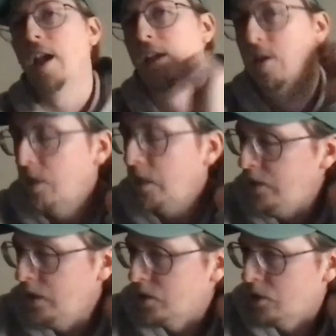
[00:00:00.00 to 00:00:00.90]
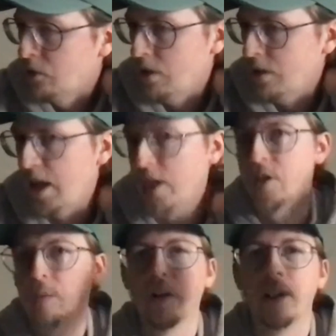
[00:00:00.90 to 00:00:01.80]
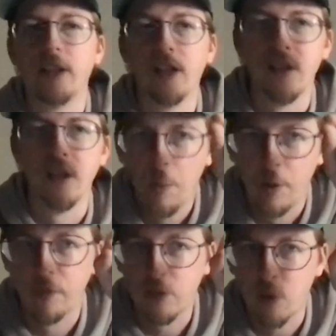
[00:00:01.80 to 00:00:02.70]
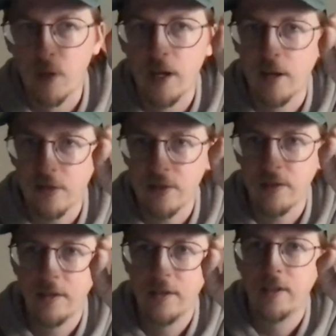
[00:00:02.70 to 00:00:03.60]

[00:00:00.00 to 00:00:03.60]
and he does the cross hatching, but he does perfect squares.